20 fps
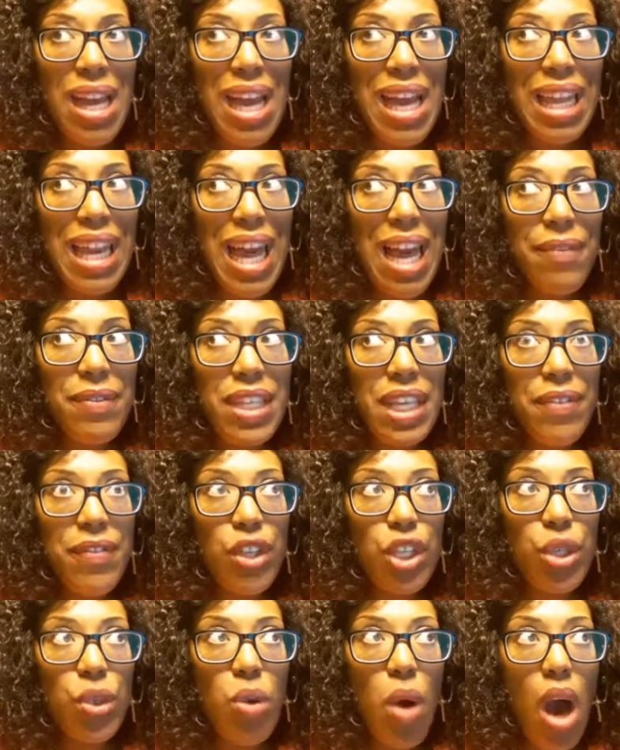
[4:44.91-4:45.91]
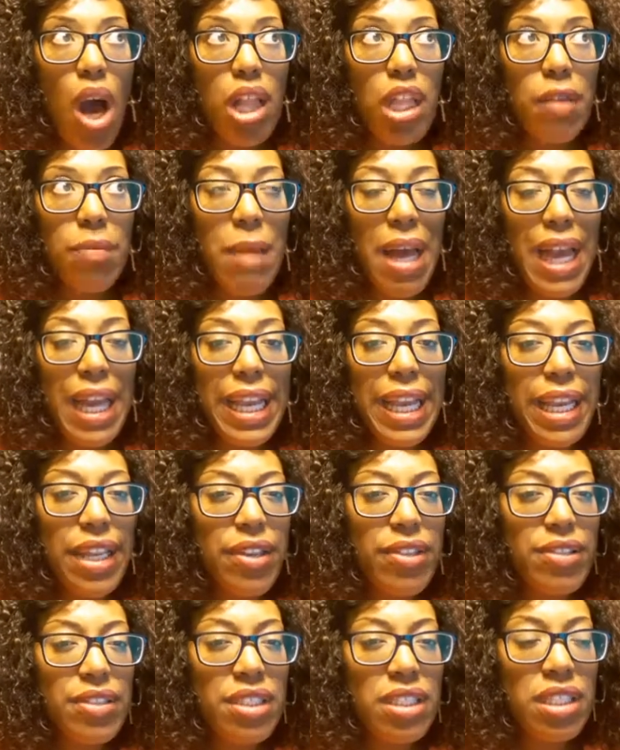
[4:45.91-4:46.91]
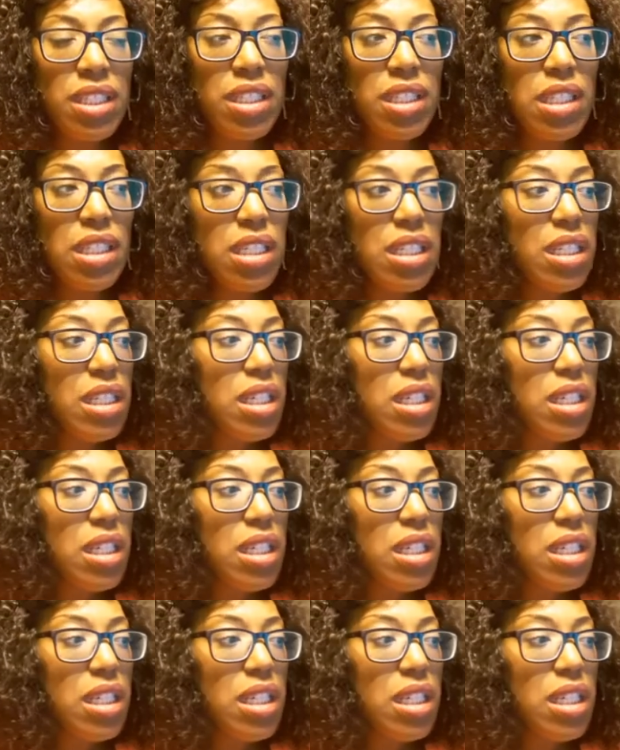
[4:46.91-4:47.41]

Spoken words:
and I've given you all of my energy,